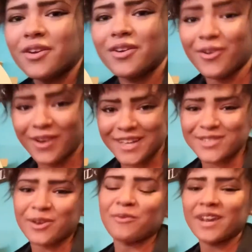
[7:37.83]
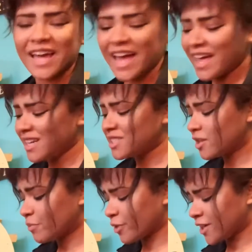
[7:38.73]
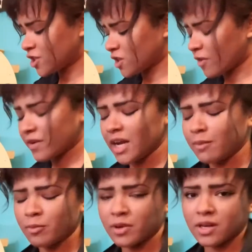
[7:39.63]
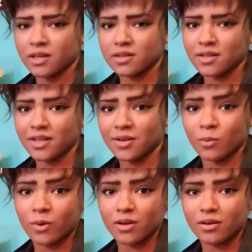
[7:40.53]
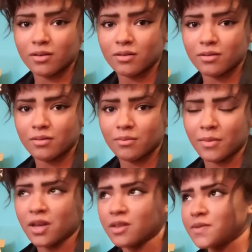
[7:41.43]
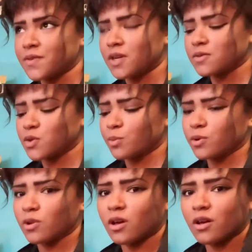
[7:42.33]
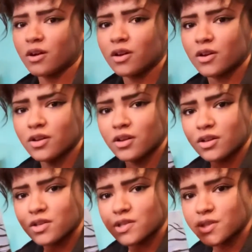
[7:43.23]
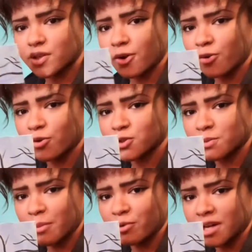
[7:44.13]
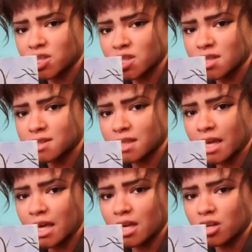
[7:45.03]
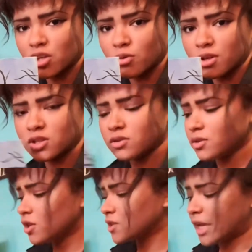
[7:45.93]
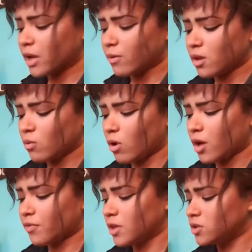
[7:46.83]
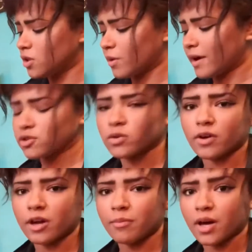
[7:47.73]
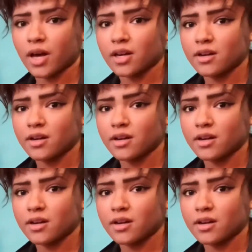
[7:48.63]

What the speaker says: Okay, so I went ahead and did the branches off camera because I didn't want to make this video super long. So those are my branches, and you can do yours any way you want. They don't have to look like mine.